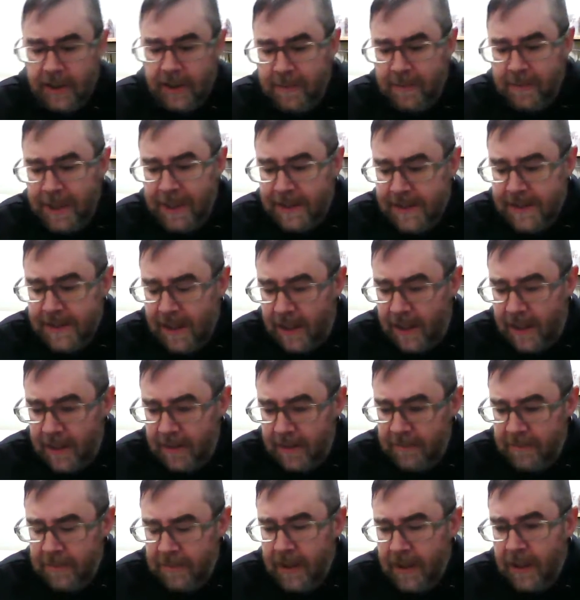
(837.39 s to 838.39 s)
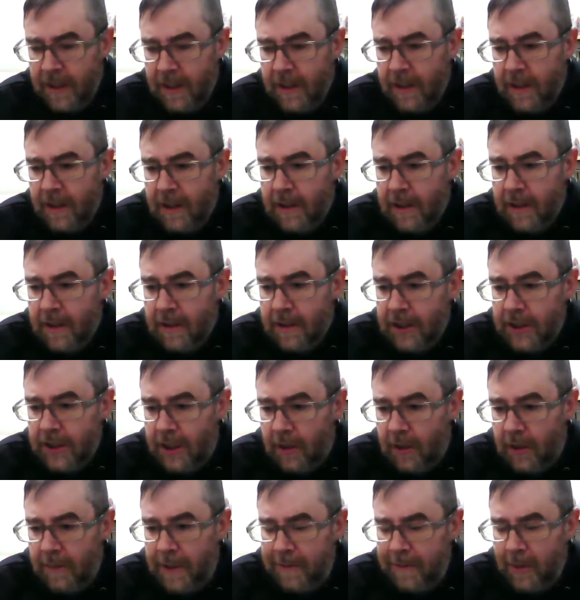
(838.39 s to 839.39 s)
the meantime,
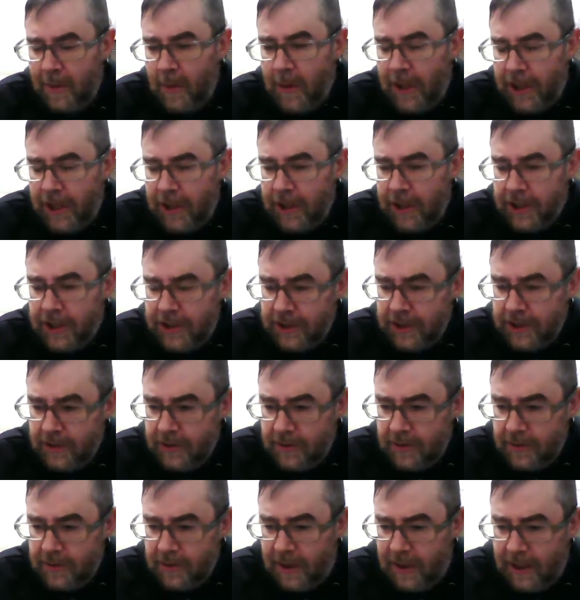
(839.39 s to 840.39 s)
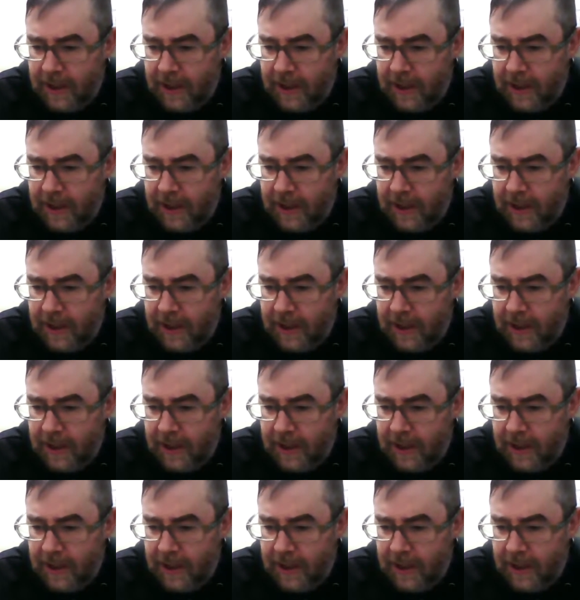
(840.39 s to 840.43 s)
maybe what you could do,